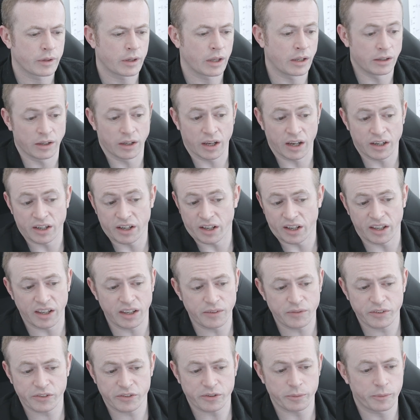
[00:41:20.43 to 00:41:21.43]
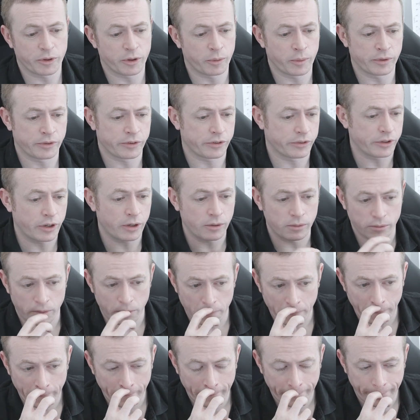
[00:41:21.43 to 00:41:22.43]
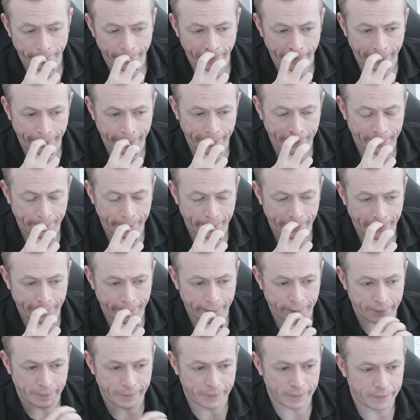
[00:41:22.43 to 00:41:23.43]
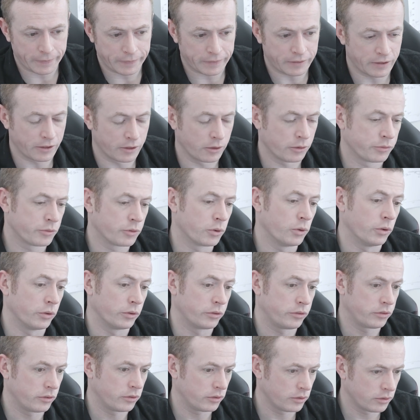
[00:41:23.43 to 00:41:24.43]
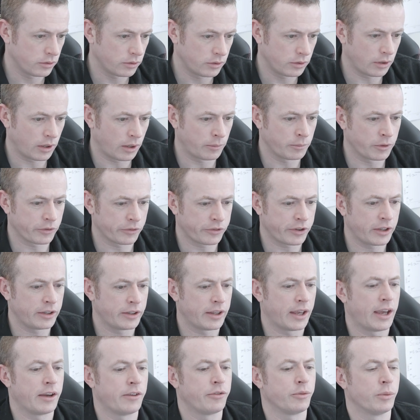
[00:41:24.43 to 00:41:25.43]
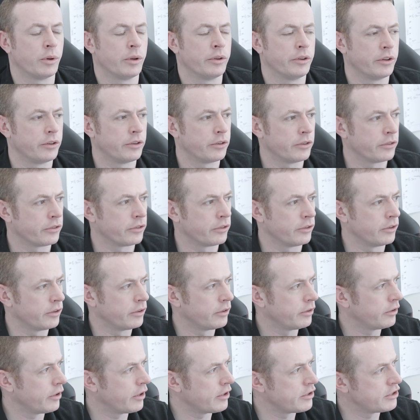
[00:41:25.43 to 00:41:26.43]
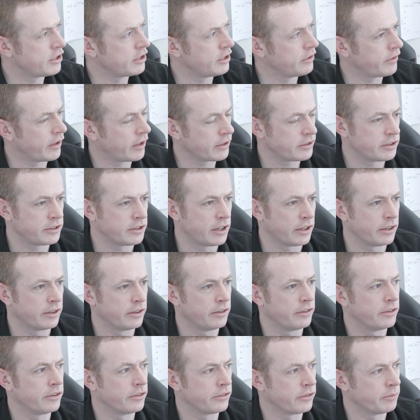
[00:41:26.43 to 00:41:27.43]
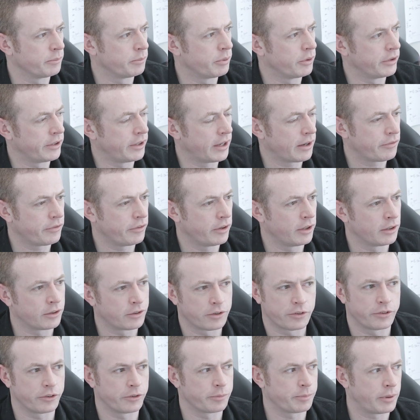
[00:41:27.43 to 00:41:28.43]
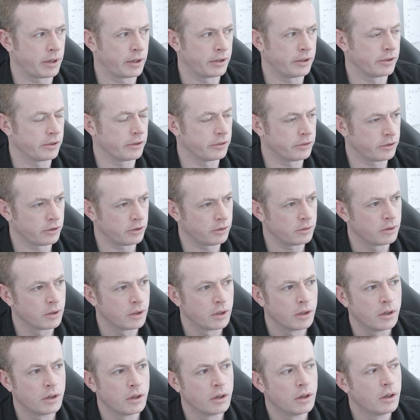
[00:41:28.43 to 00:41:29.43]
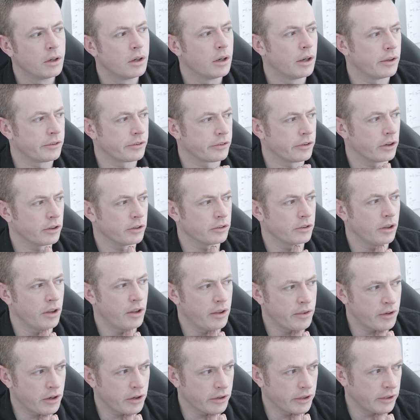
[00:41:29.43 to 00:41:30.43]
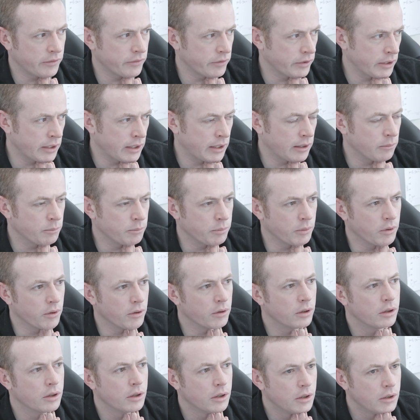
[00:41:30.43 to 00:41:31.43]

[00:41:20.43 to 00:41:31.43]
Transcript: and and even some of the ones that don't, uh, you know, of course, I'm not saying that everyone that doesn't achieve Hachidan doesn't put the effort in, because there's plenty that do. It's not not even that, but.